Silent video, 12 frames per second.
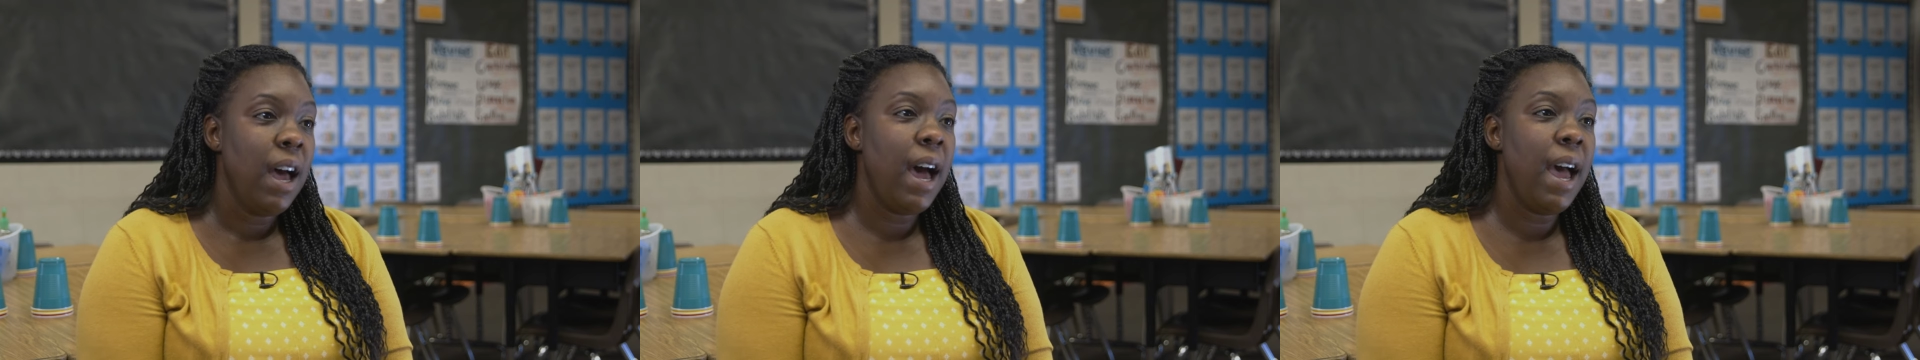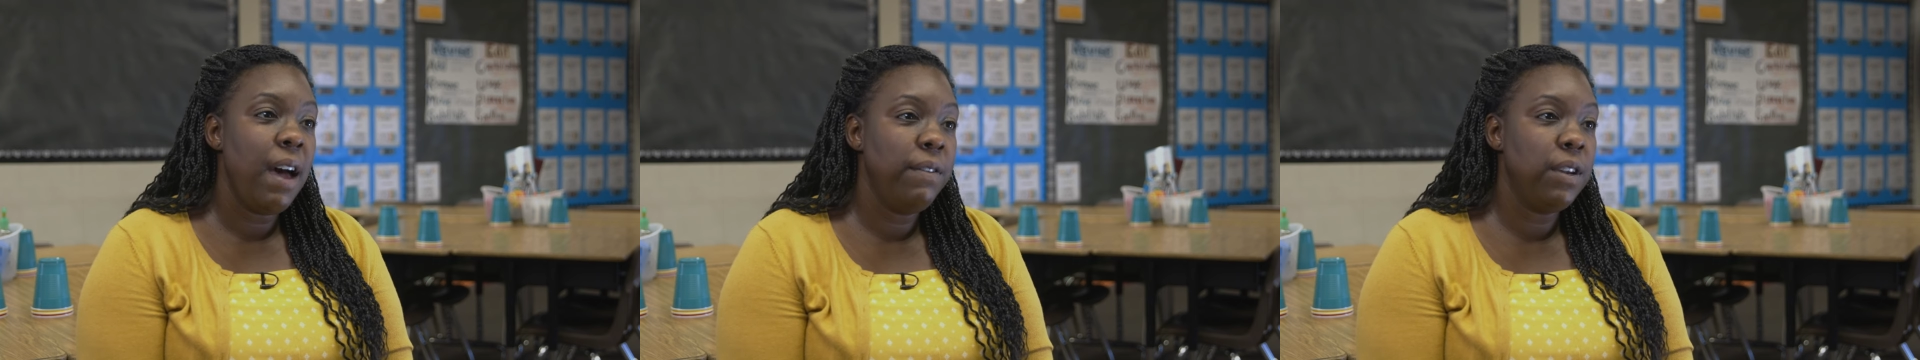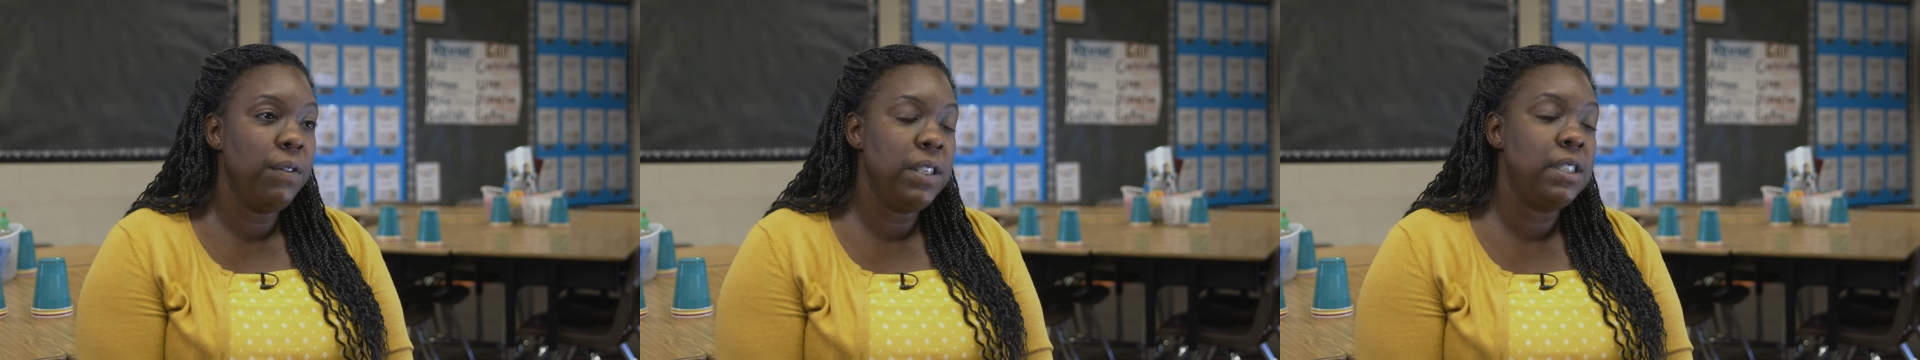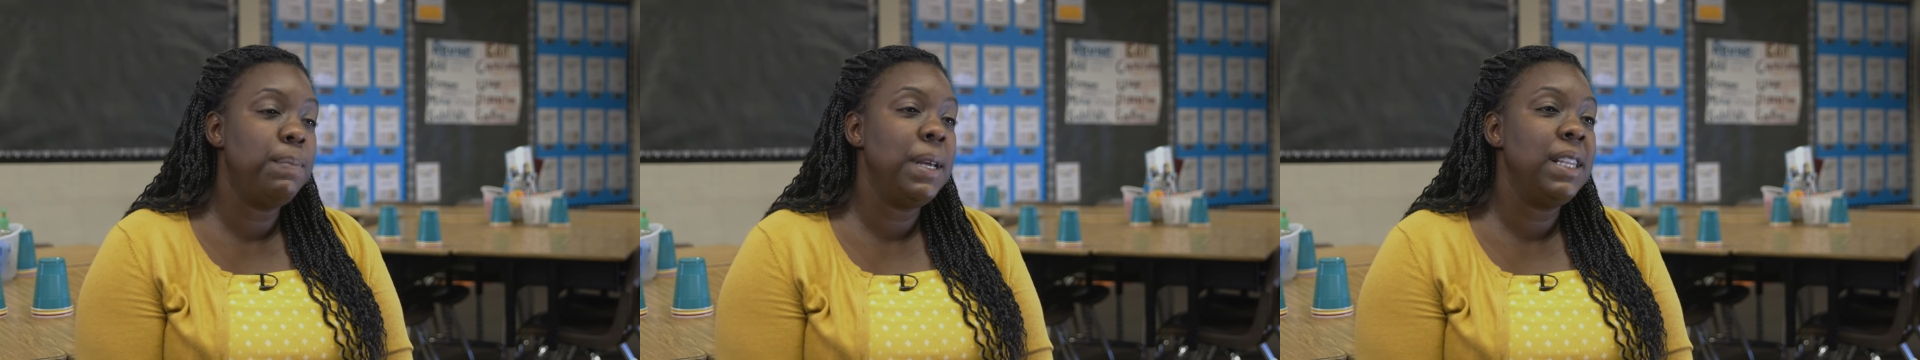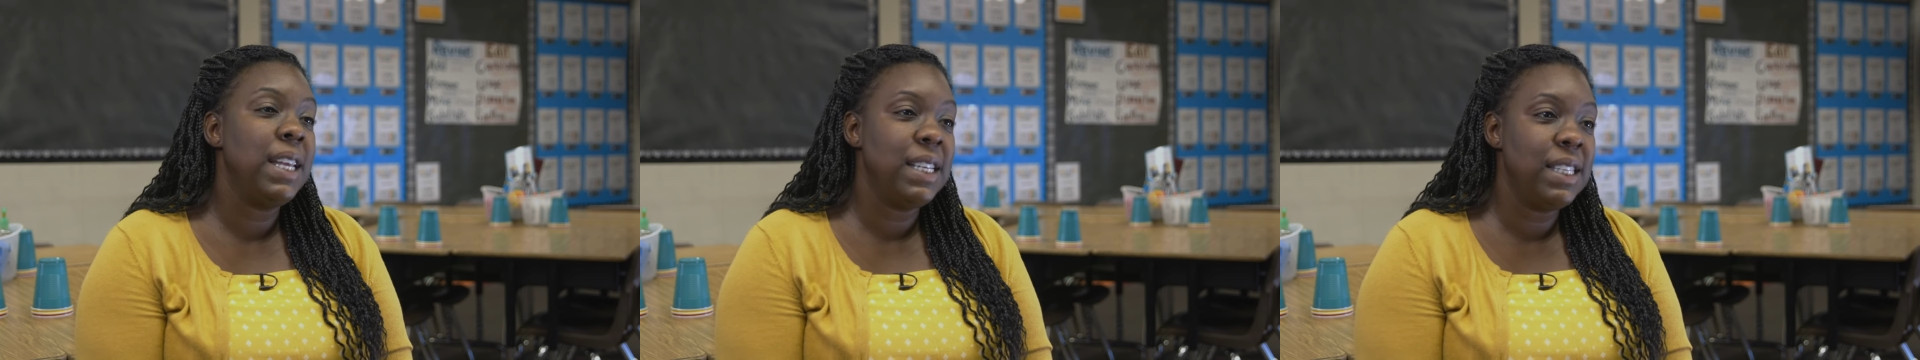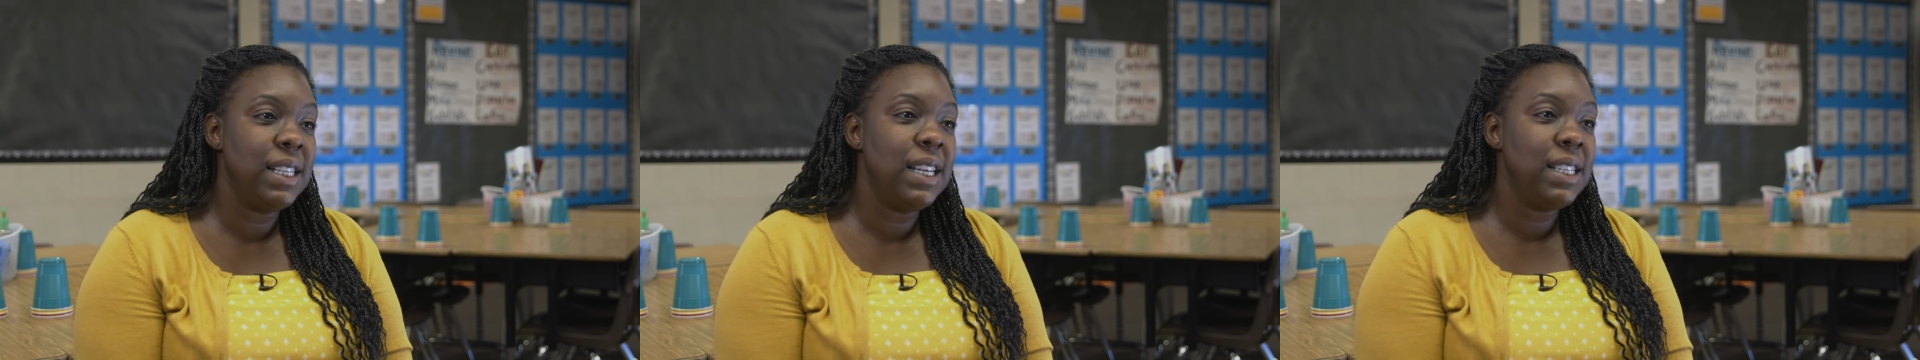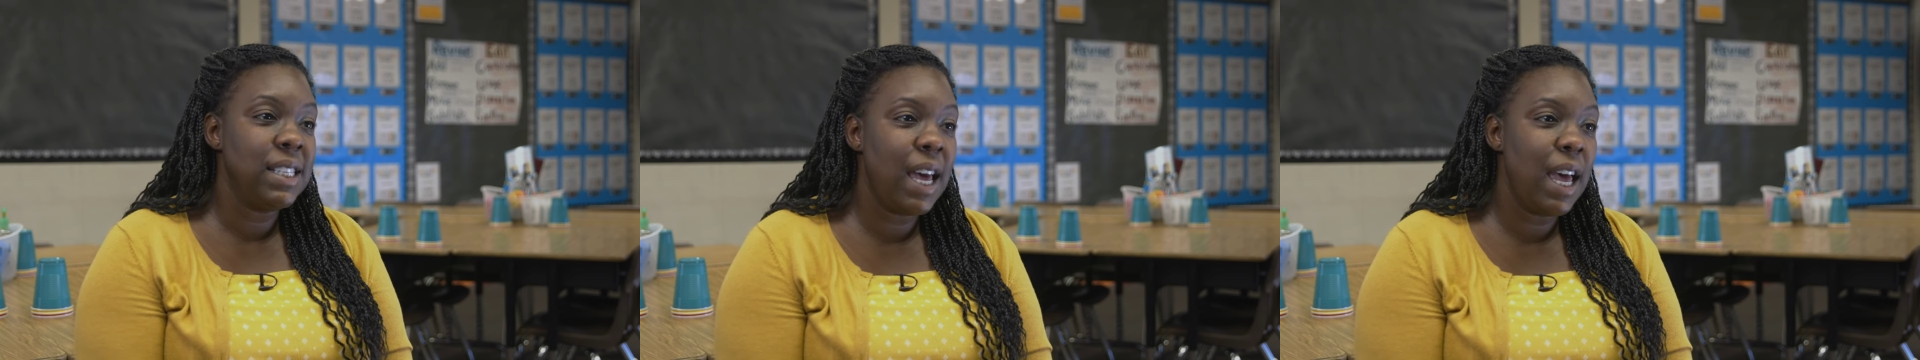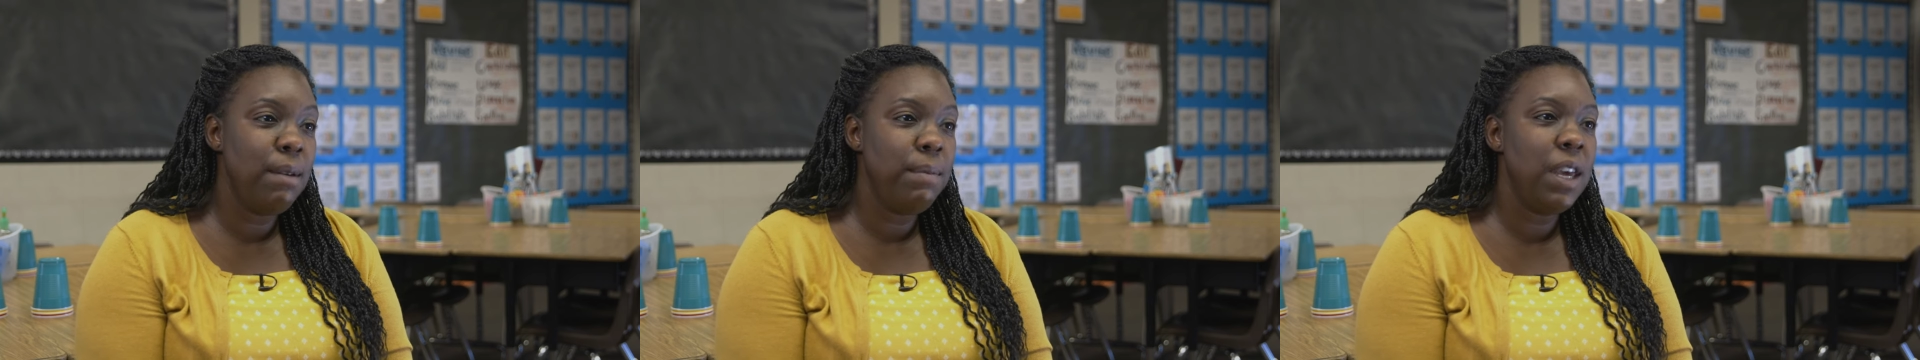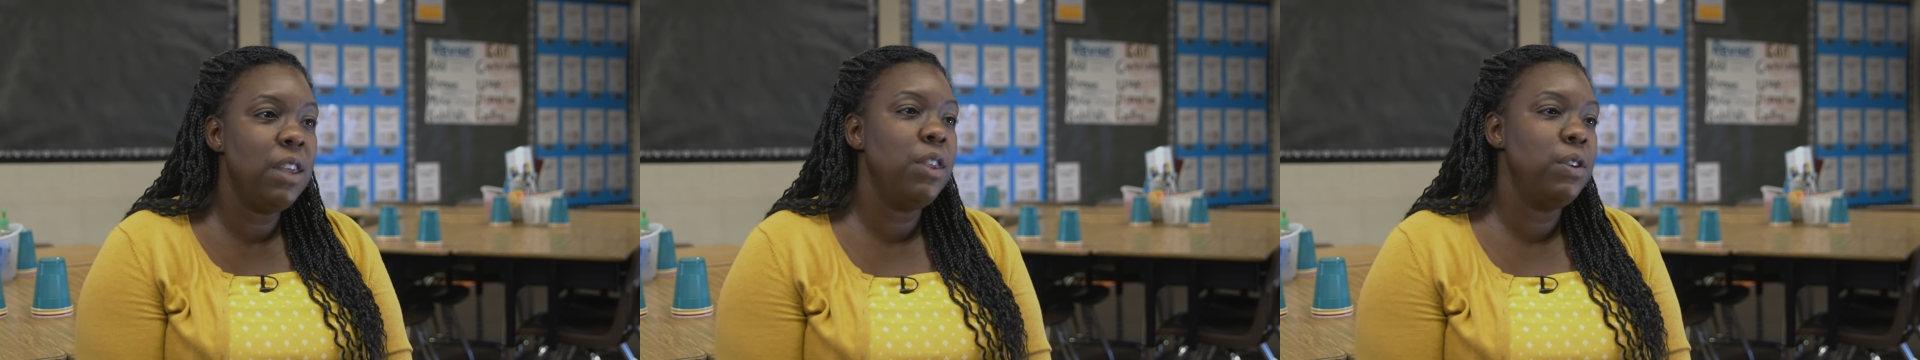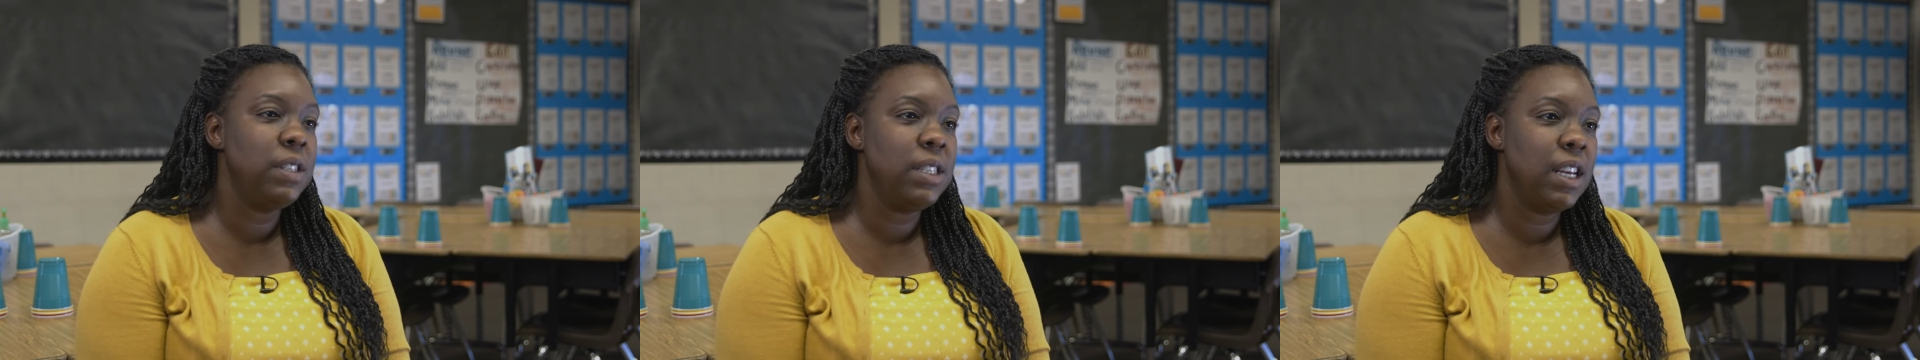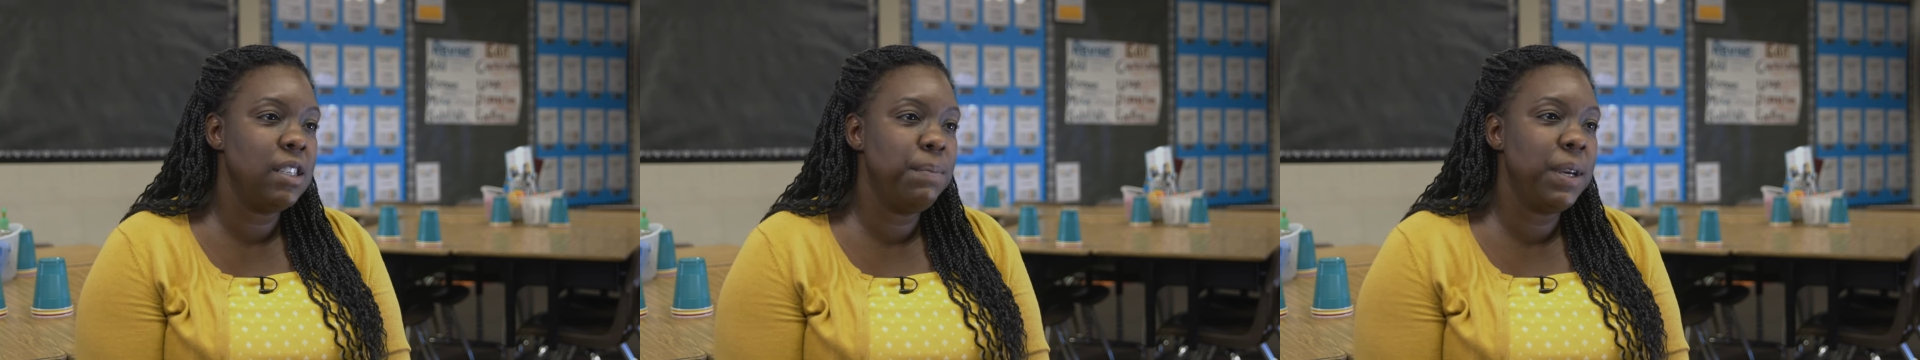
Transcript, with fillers: I have to spend less and less time and those things